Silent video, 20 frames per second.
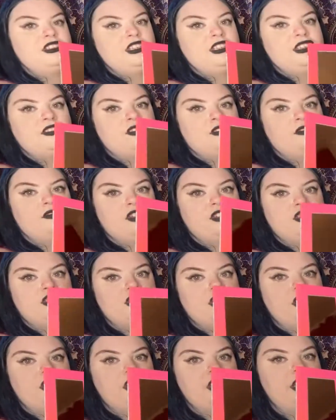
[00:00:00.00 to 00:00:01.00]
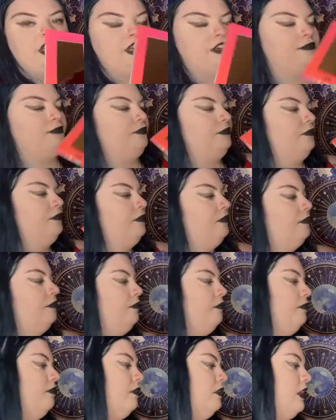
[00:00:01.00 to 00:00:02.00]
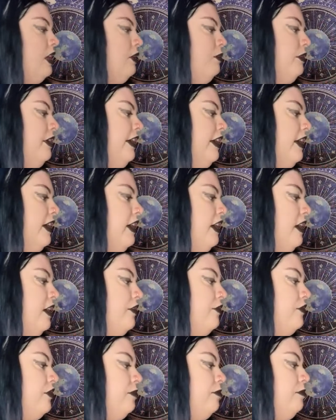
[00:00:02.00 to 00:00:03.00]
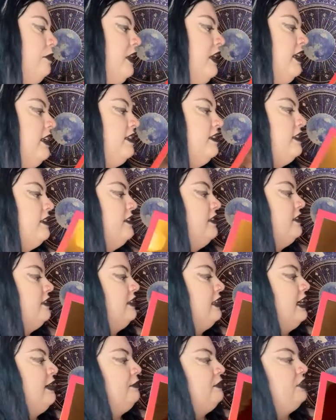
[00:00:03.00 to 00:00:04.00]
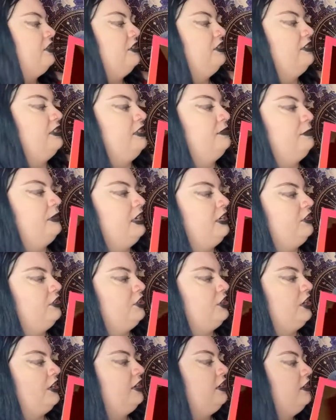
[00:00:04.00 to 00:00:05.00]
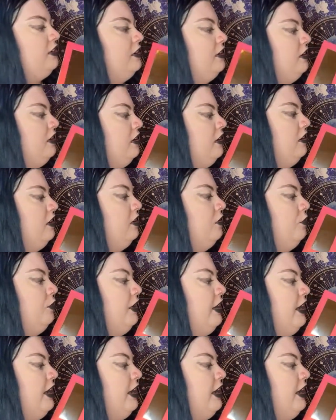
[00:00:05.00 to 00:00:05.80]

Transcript: this orange shade here. We have Blend and Snap, which is this pink shade. We